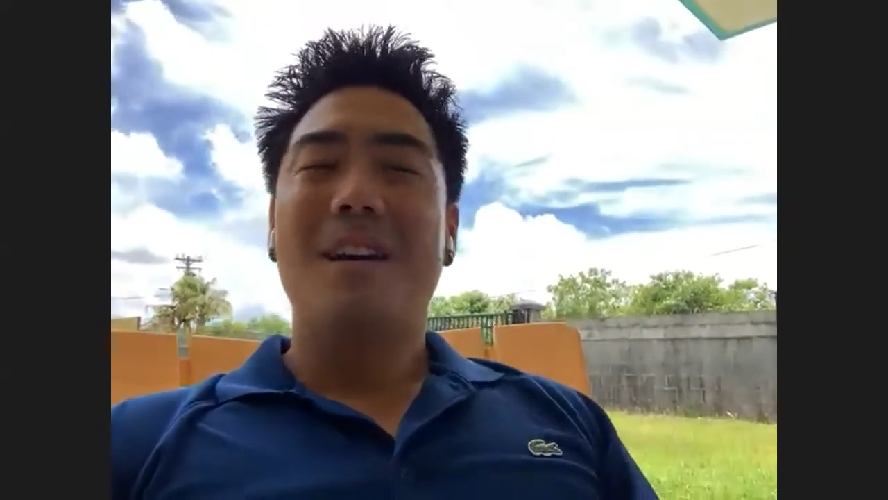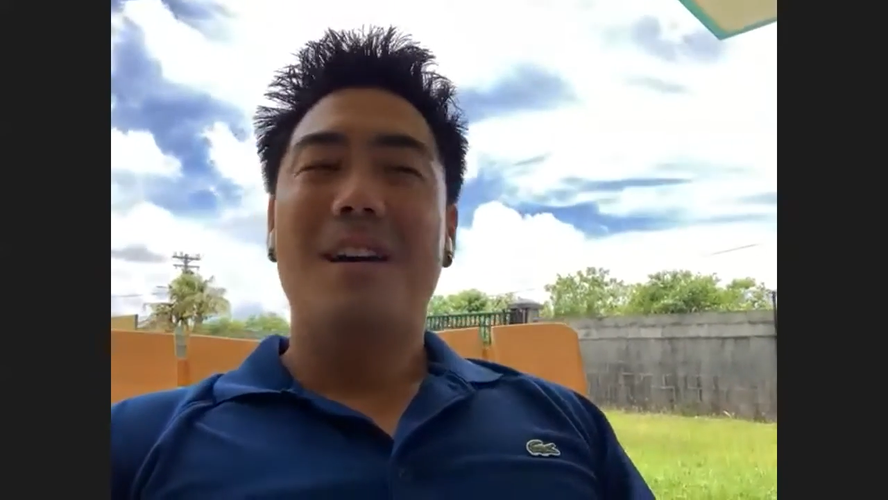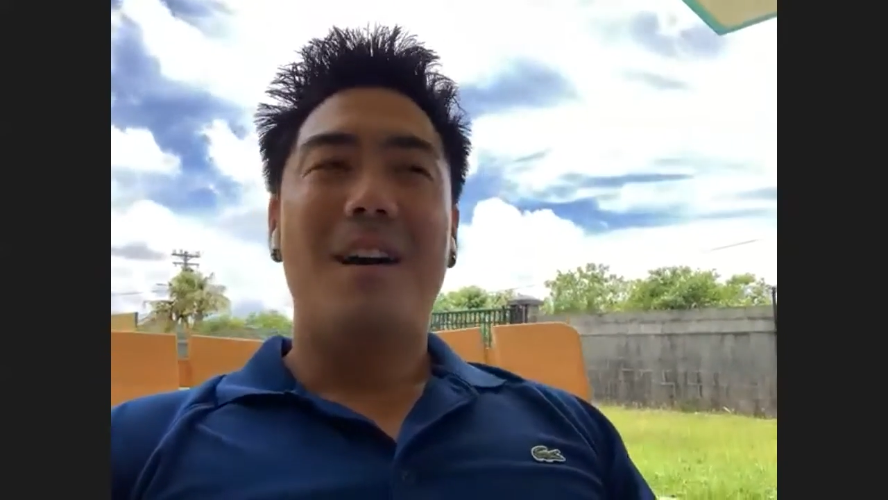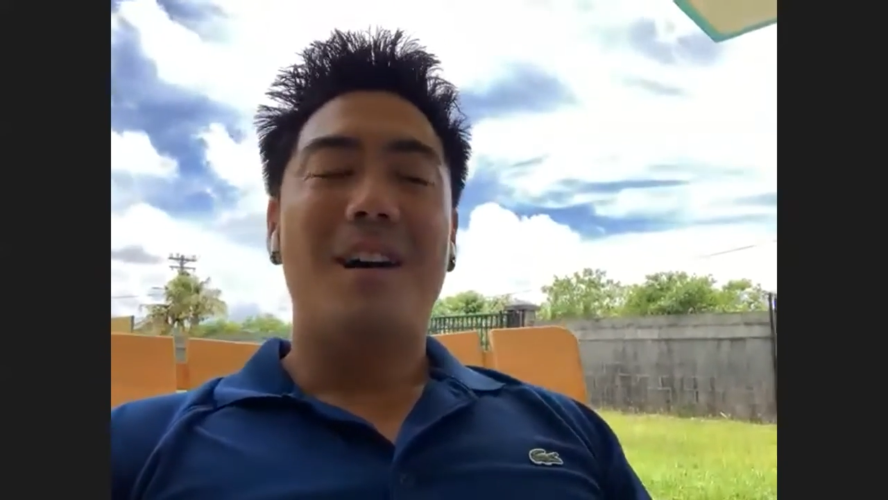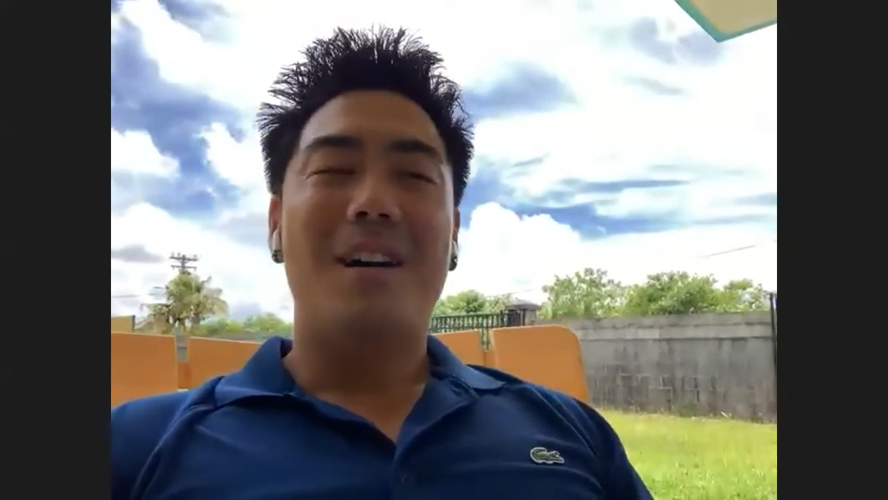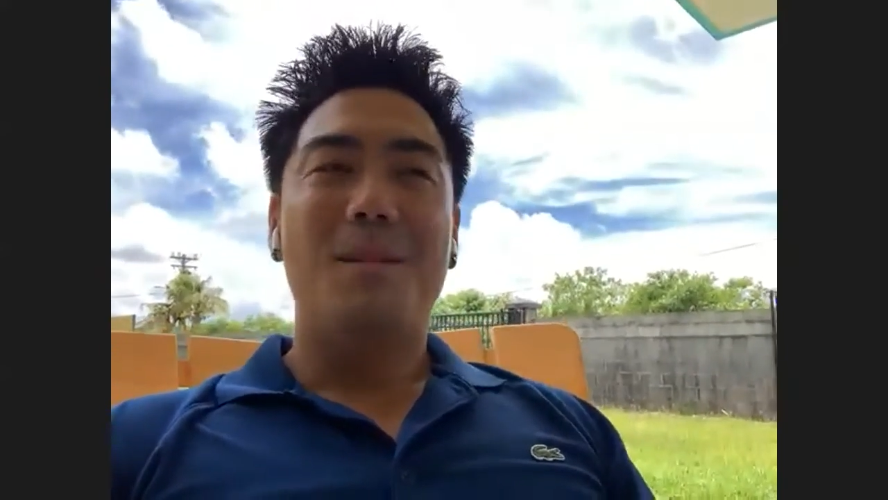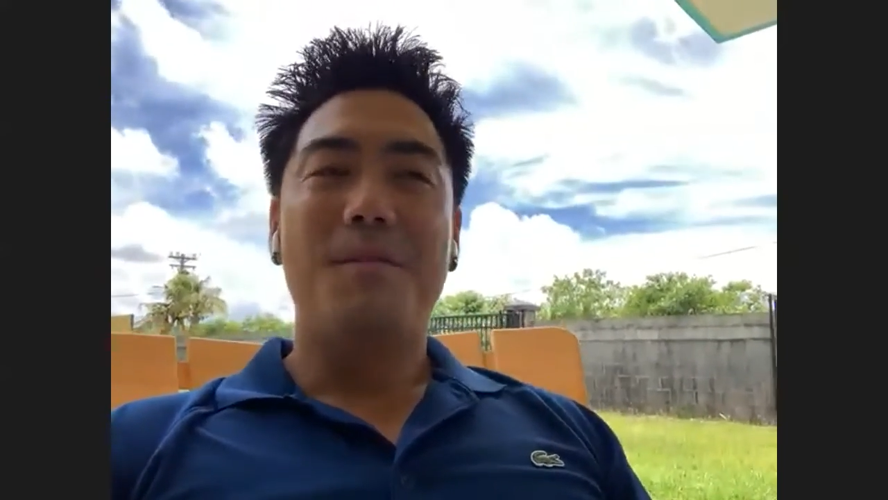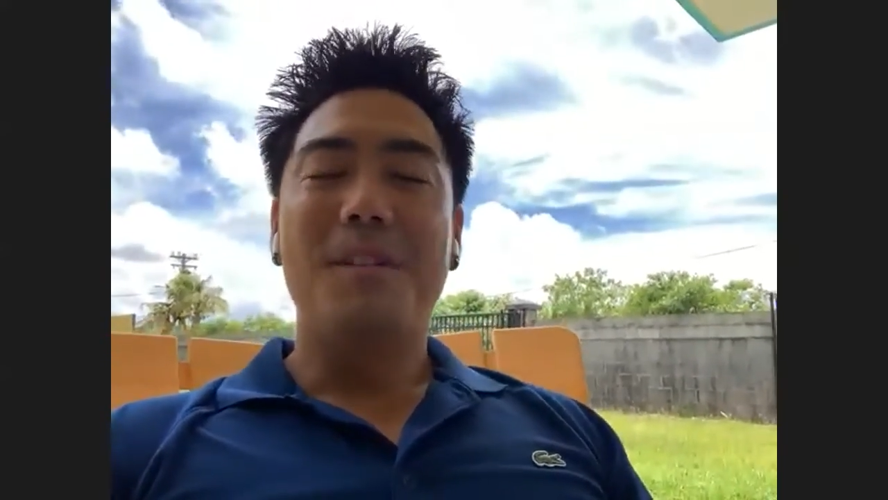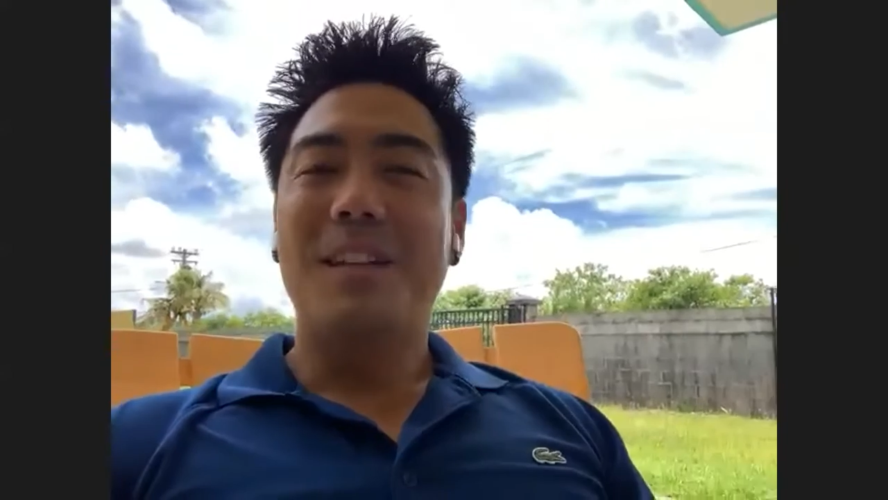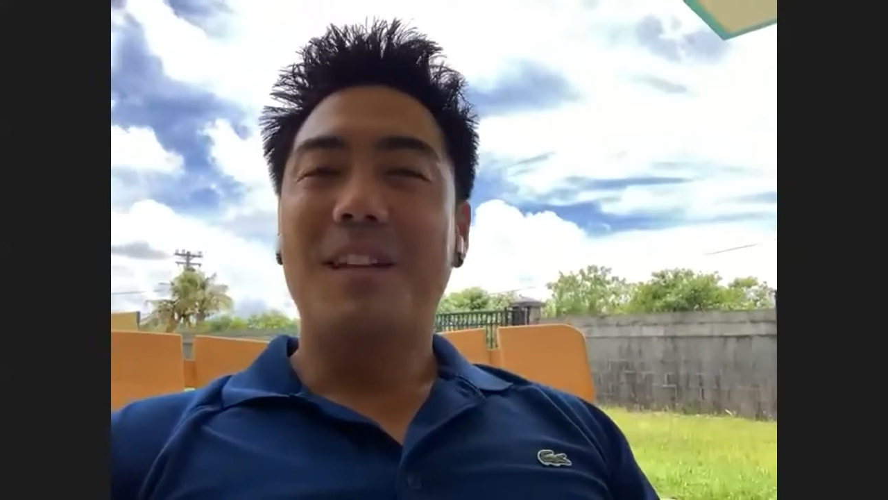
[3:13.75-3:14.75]
have been
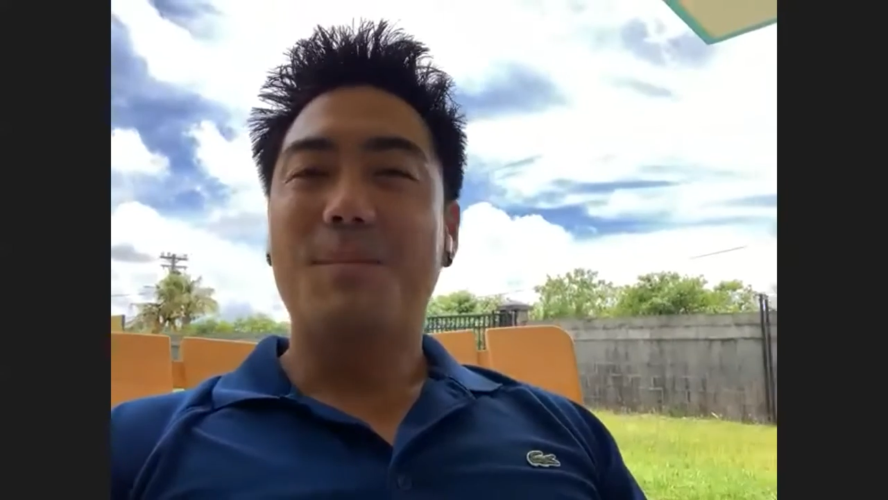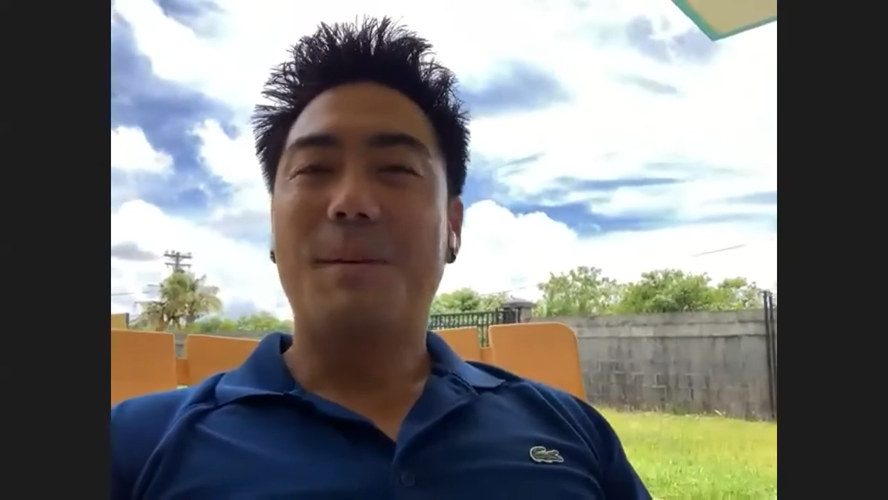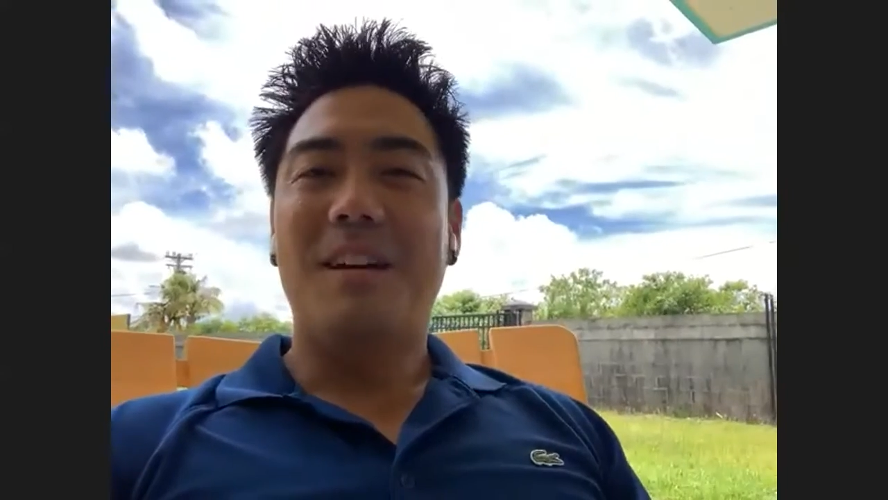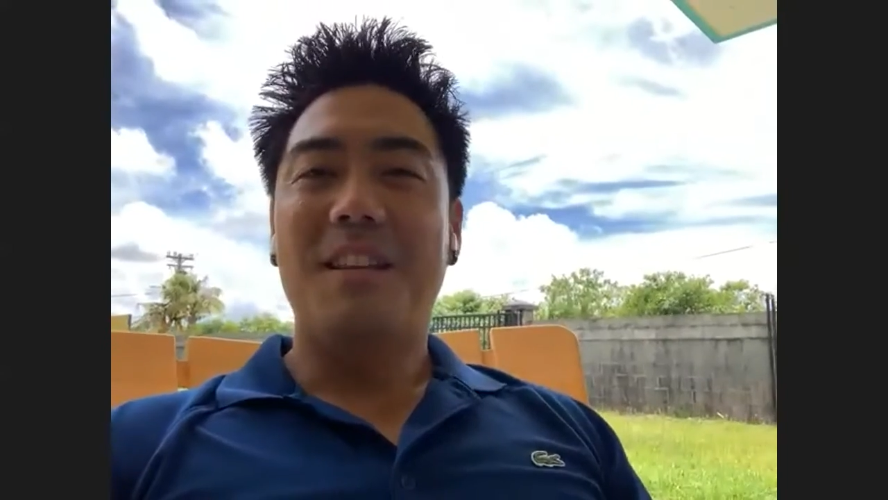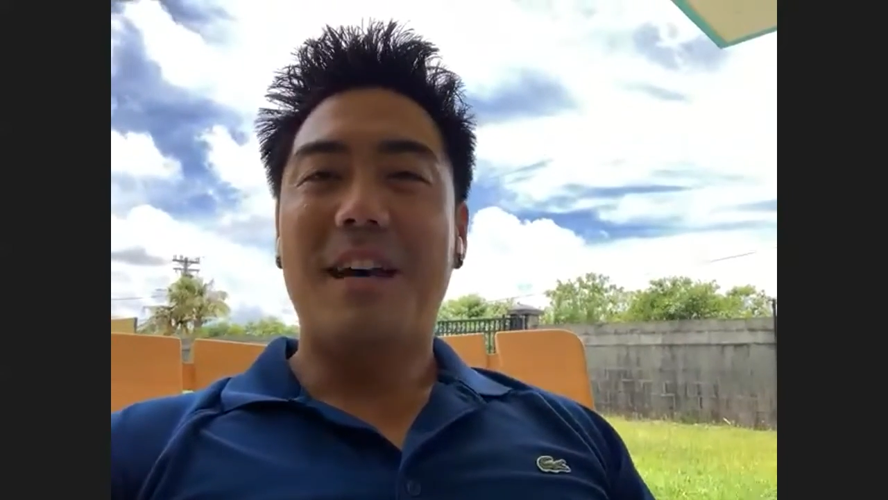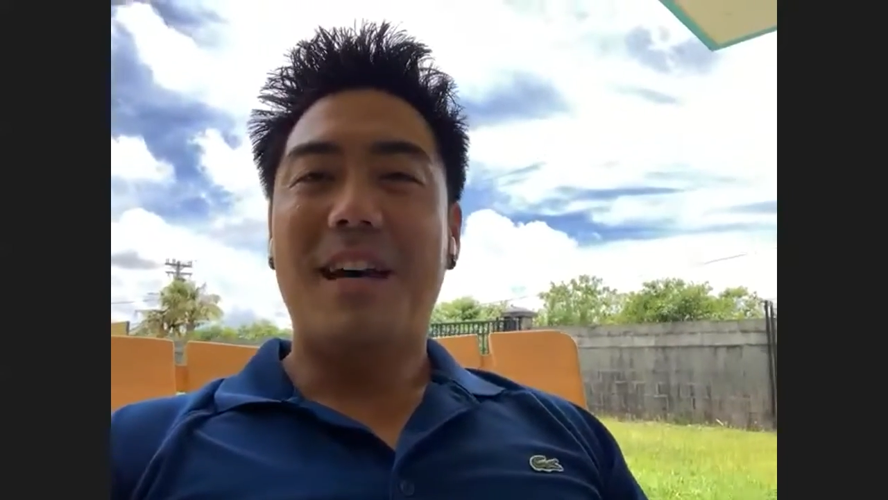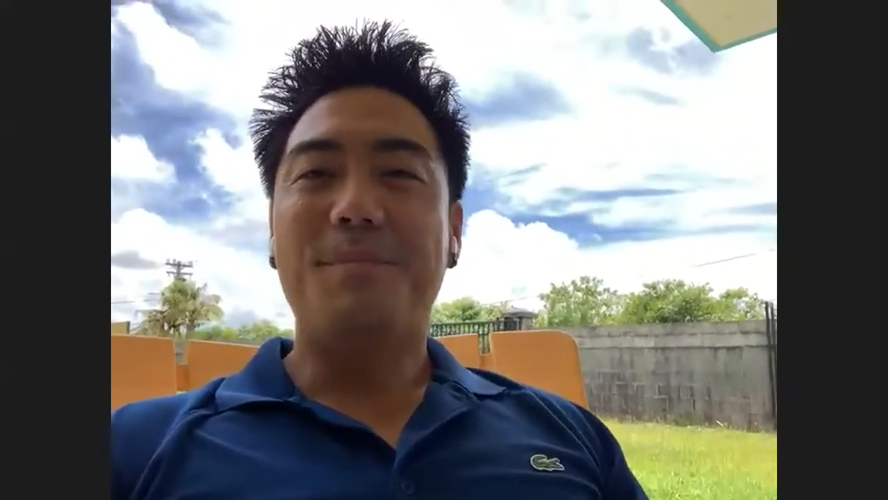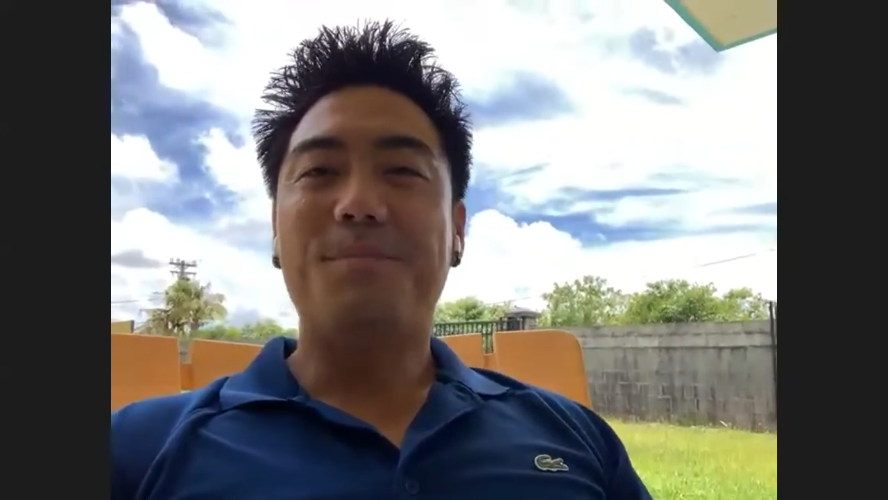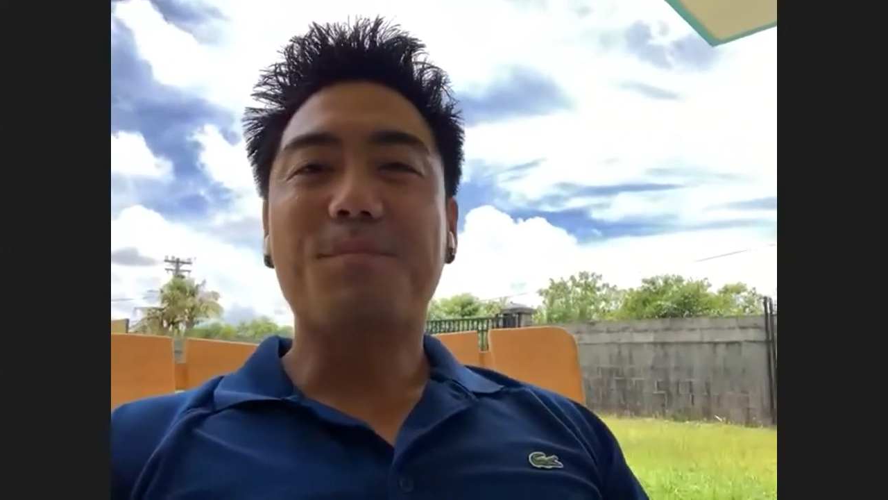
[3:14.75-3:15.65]
really touched by all that.